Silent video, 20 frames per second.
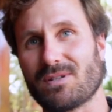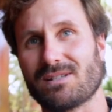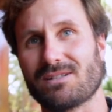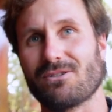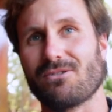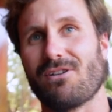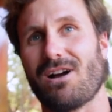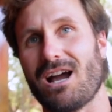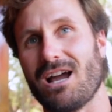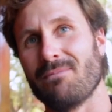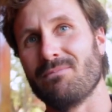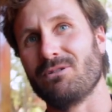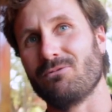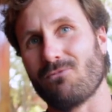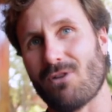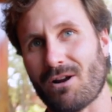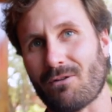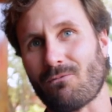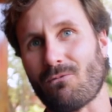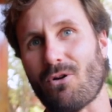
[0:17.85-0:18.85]
So I'm in
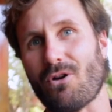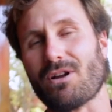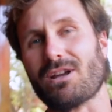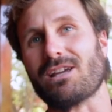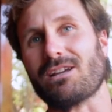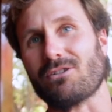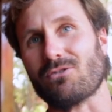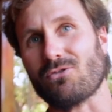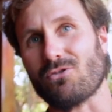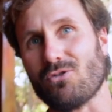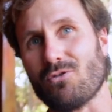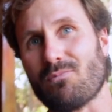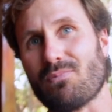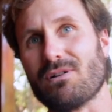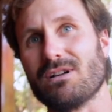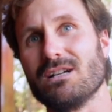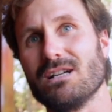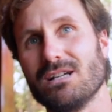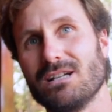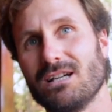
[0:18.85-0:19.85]
one working group
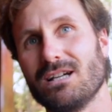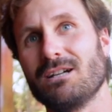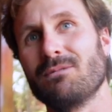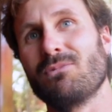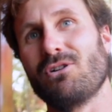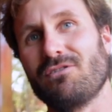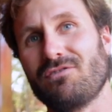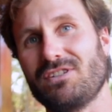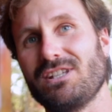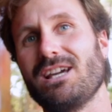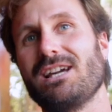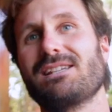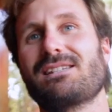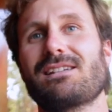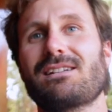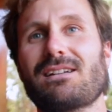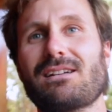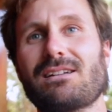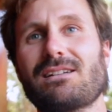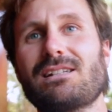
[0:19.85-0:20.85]
of the
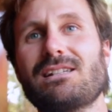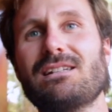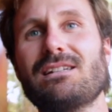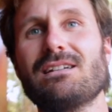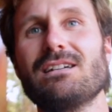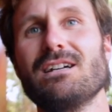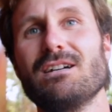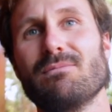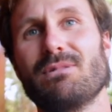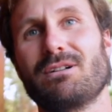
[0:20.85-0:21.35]
SNRD,